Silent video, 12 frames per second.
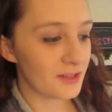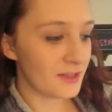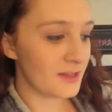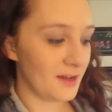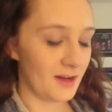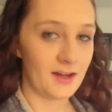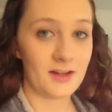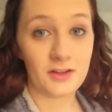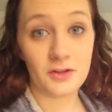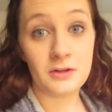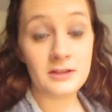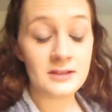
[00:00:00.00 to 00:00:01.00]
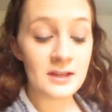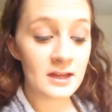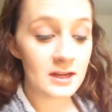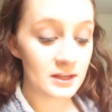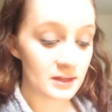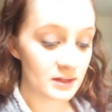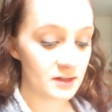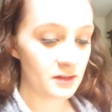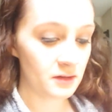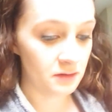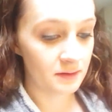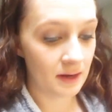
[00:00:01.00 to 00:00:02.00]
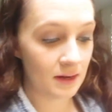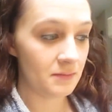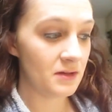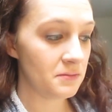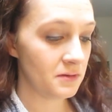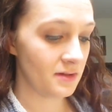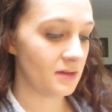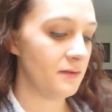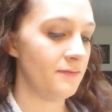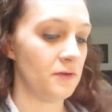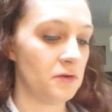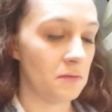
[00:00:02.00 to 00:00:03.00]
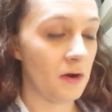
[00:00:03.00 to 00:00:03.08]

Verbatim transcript: Yeah, so he's taking a nice little nap. He's been asleep for a